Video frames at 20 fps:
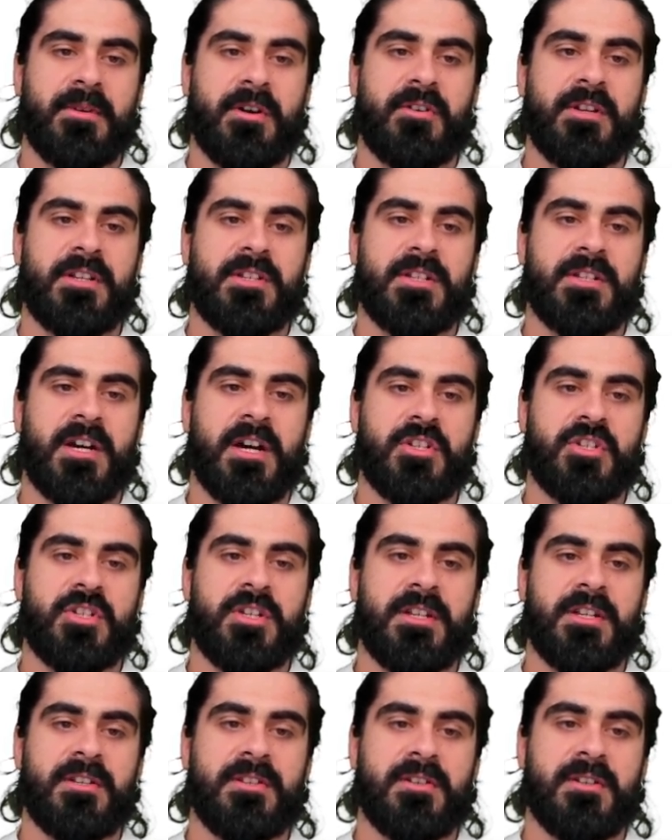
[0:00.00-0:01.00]
It only
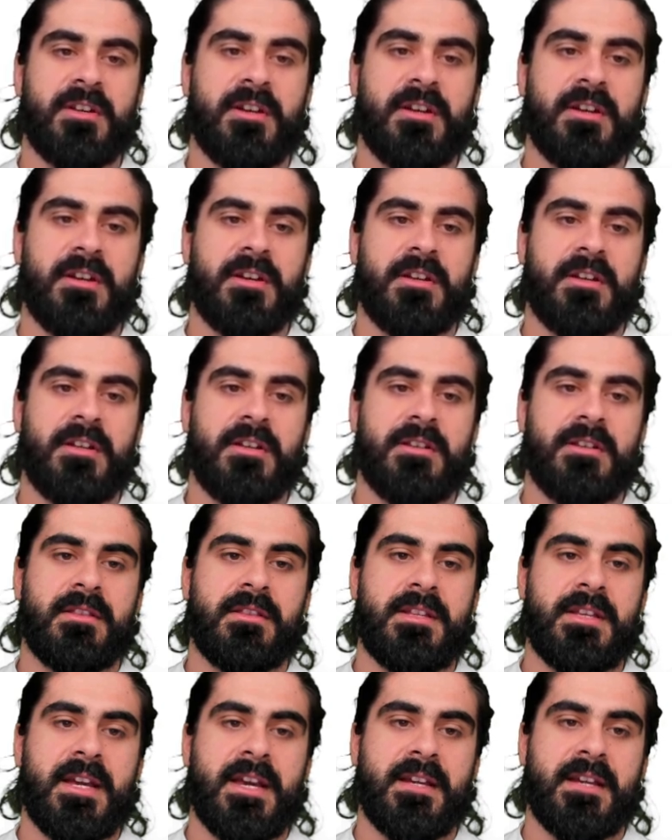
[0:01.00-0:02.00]
touches the